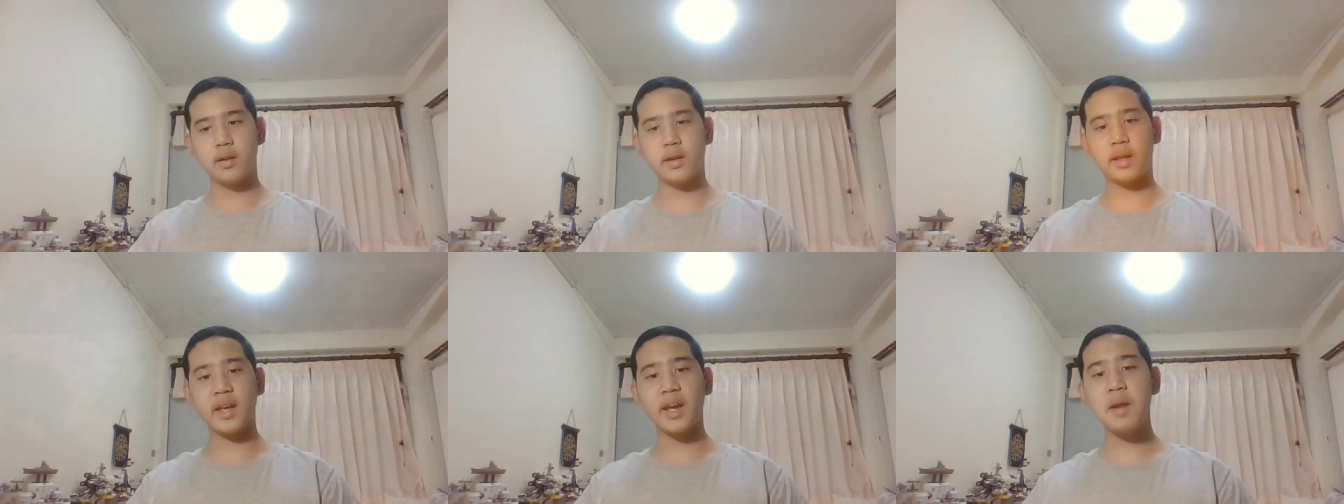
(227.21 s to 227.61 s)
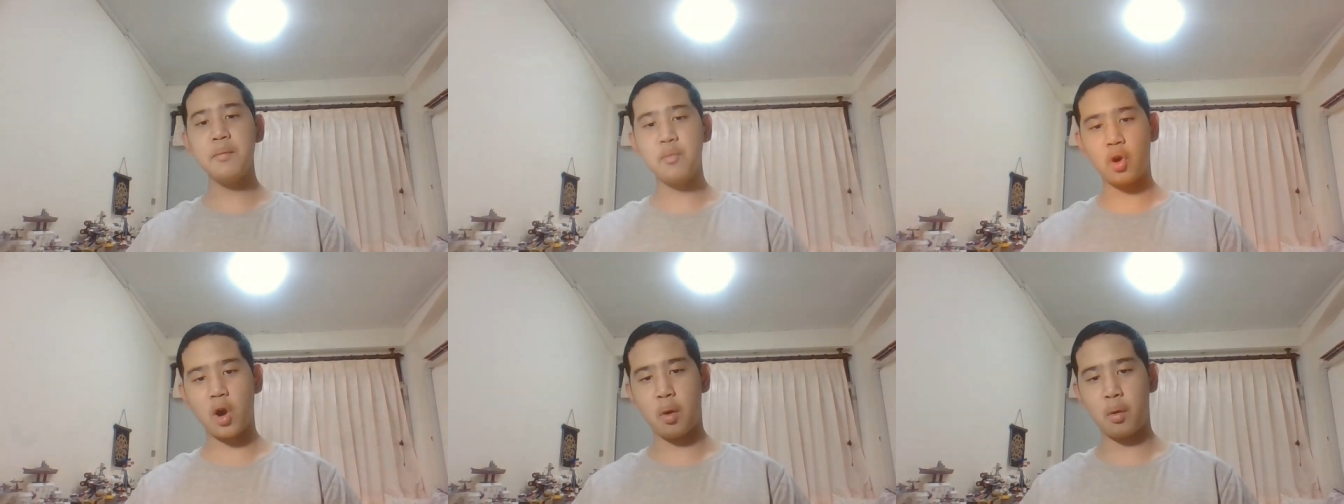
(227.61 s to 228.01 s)

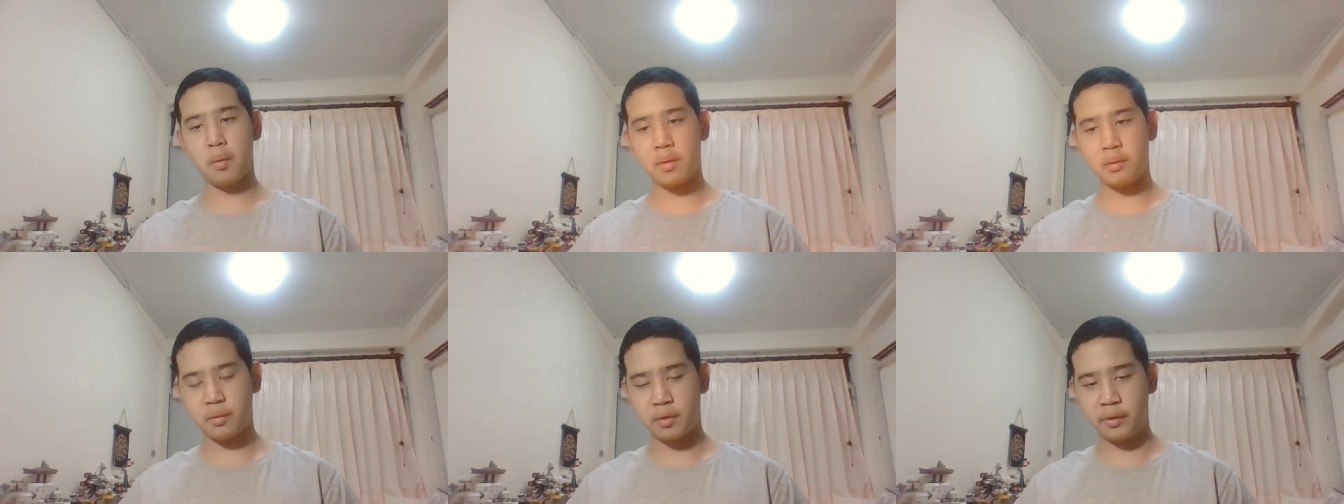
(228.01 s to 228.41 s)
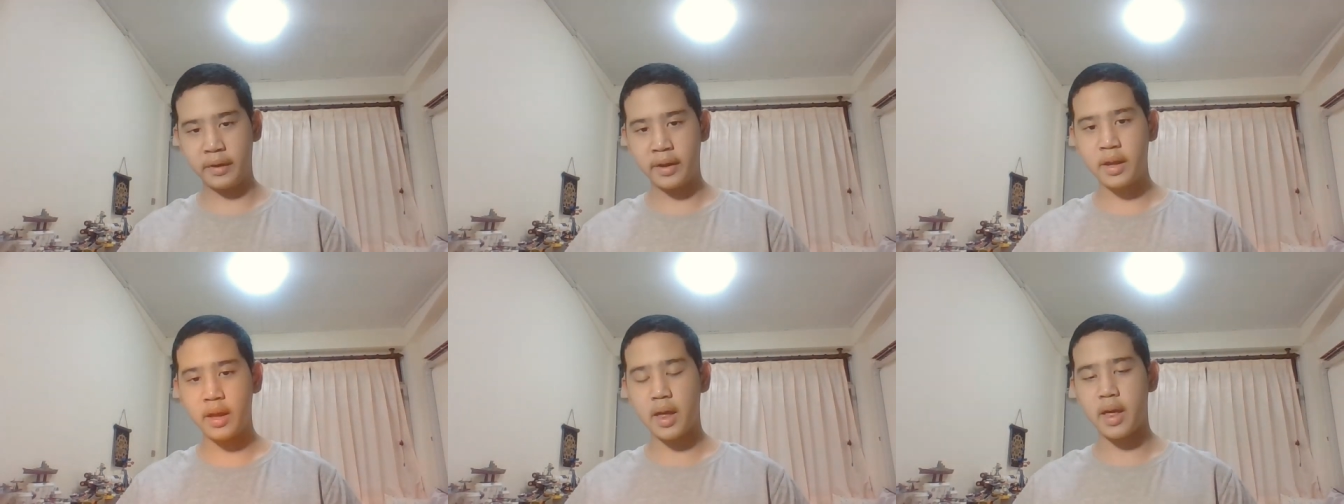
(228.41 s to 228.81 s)
second book I'll be
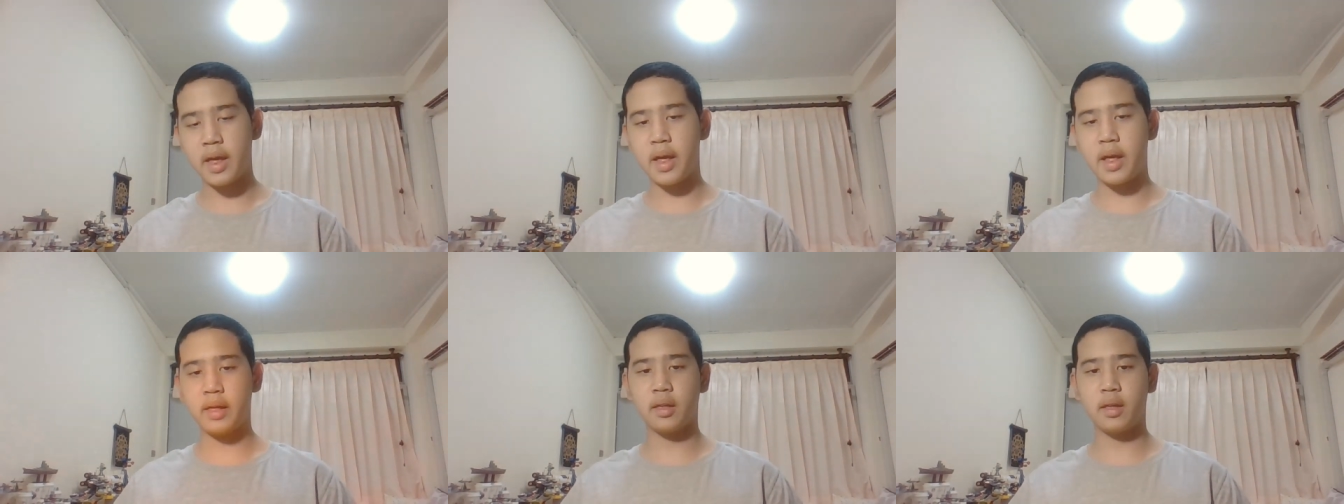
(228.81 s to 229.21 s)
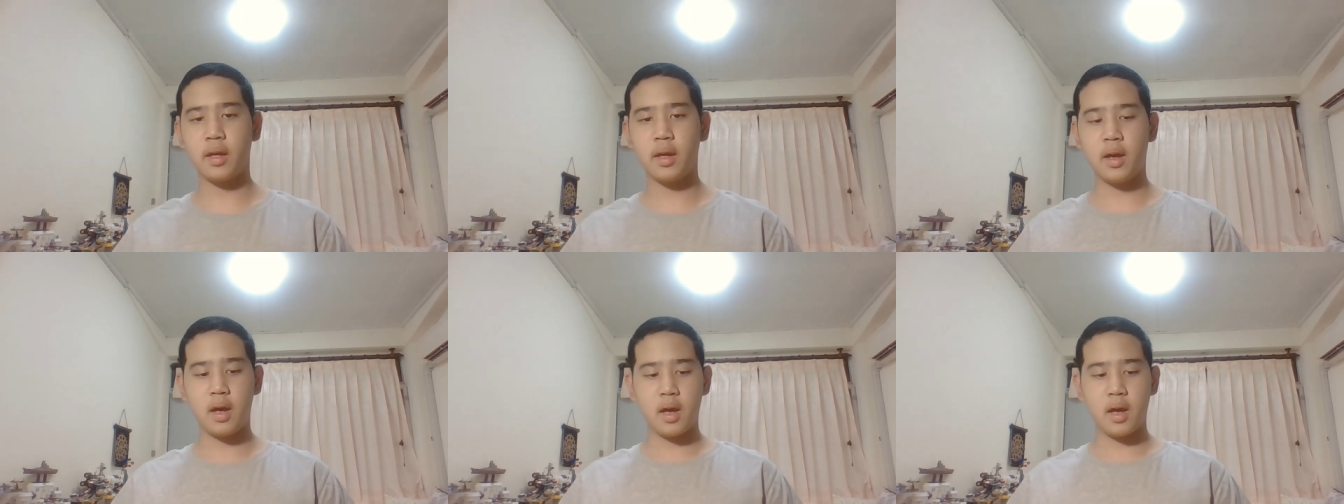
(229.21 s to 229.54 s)
reviewing is